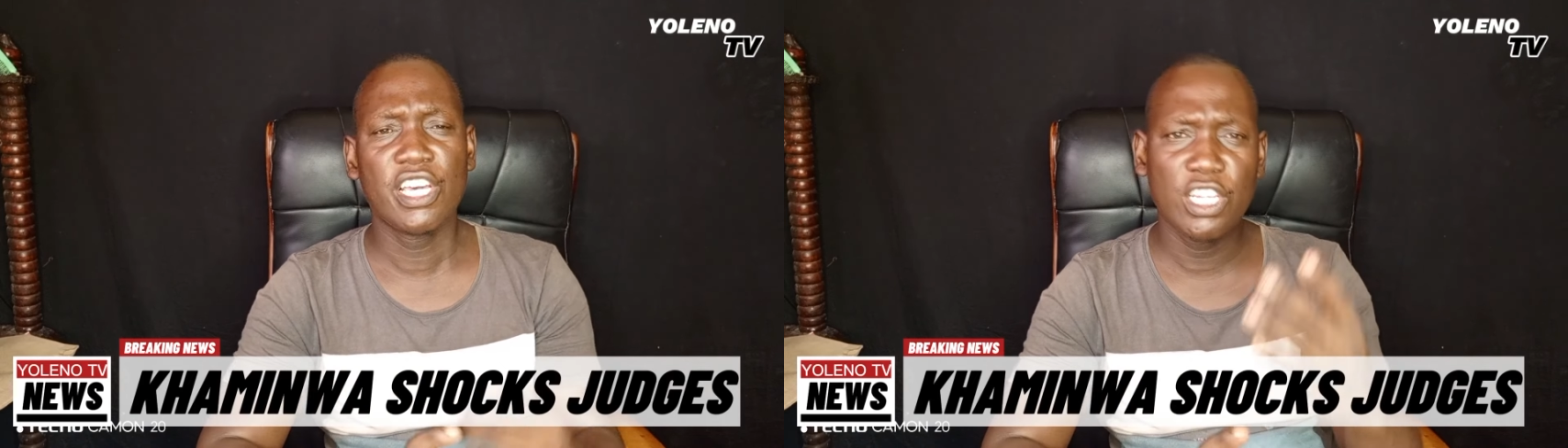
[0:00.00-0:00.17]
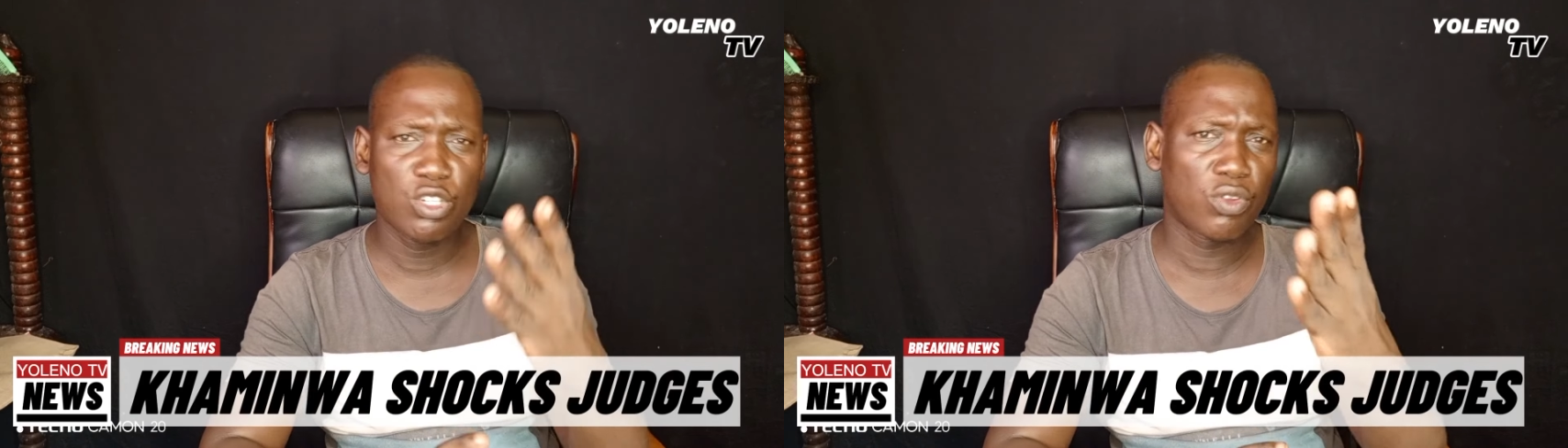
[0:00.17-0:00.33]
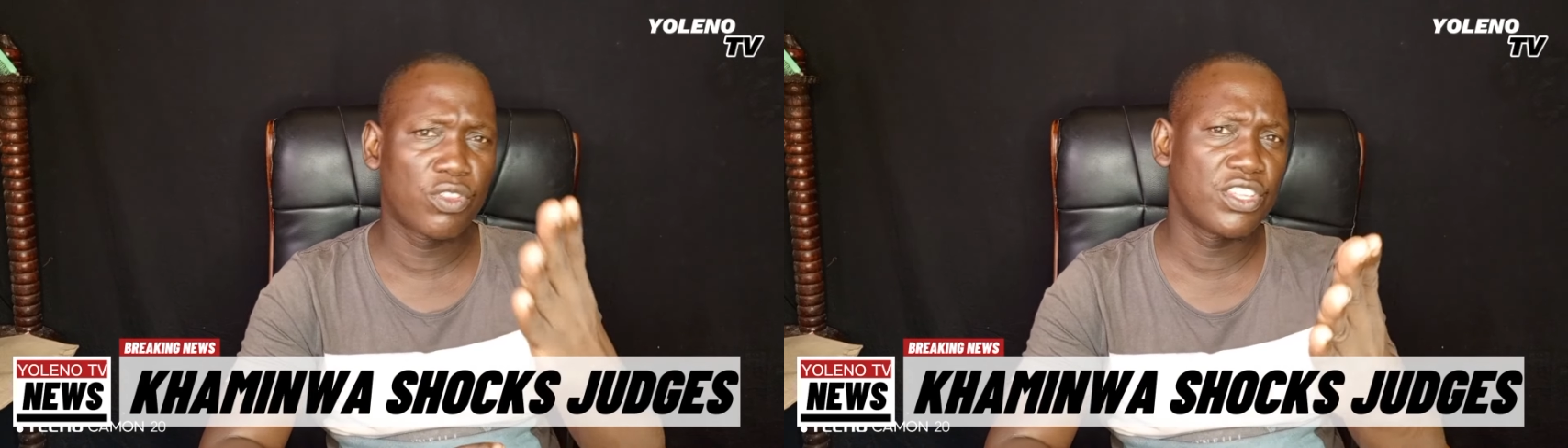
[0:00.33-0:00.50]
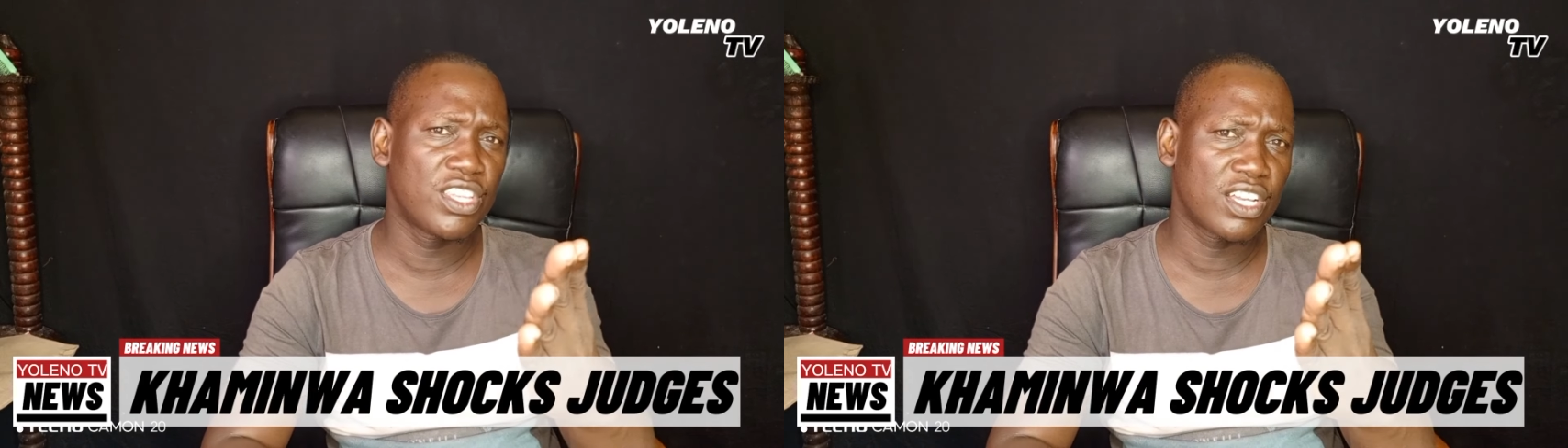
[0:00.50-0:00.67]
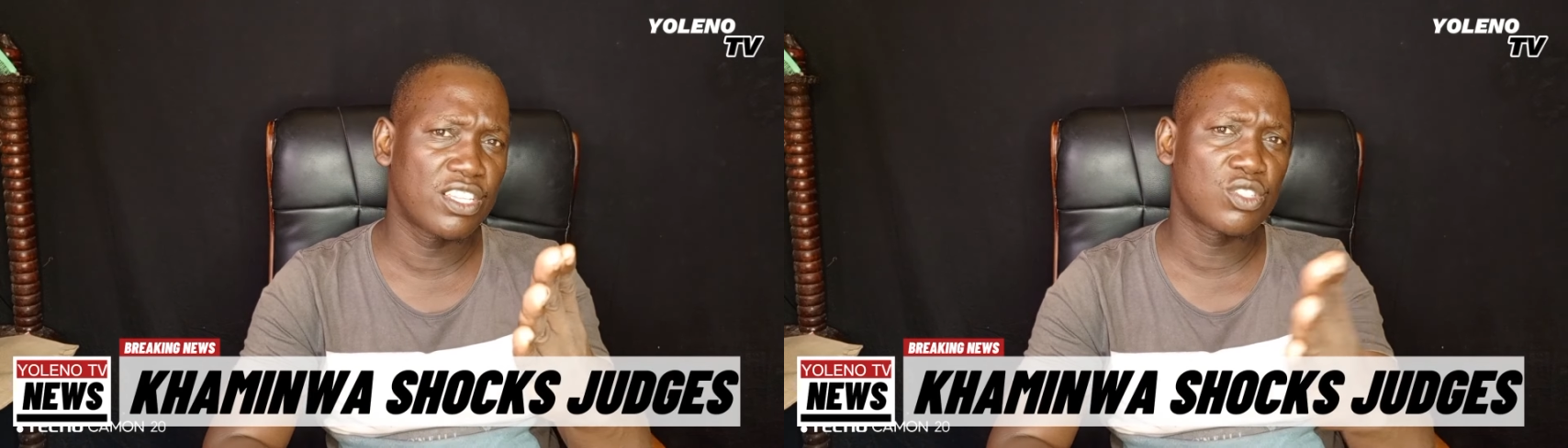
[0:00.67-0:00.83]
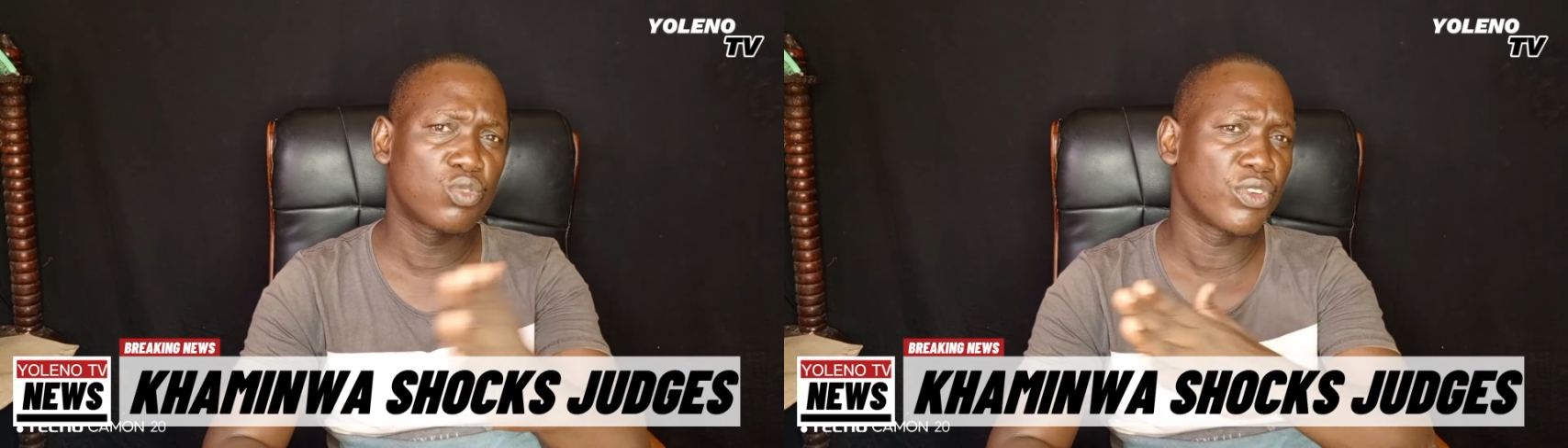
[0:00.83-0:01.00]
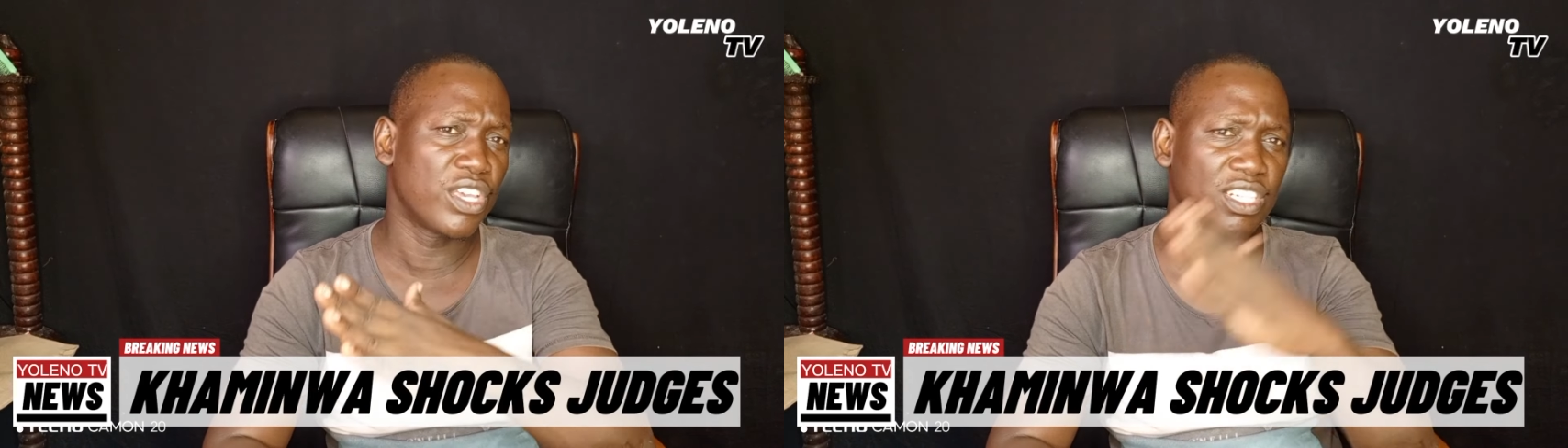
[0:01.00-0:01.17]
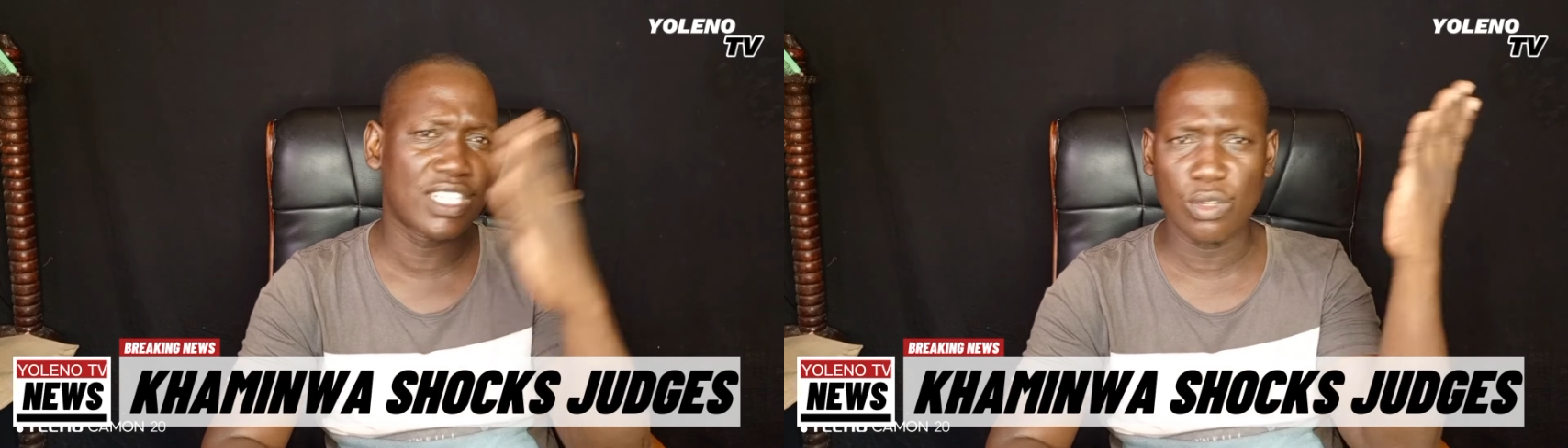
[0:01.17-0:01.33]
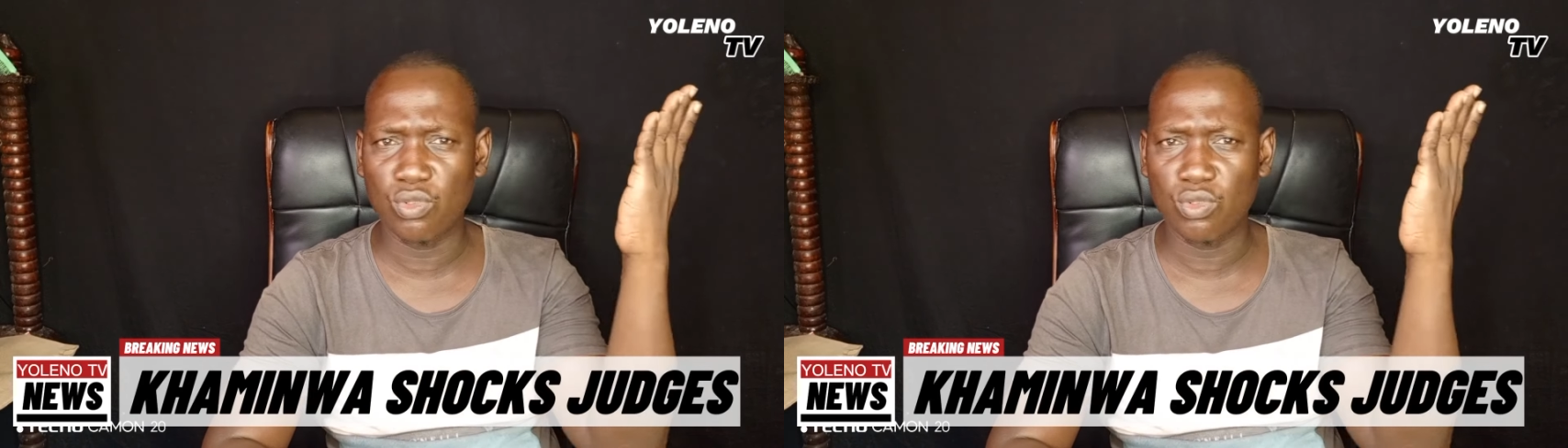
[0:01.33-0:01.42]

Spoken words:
He told the judges to get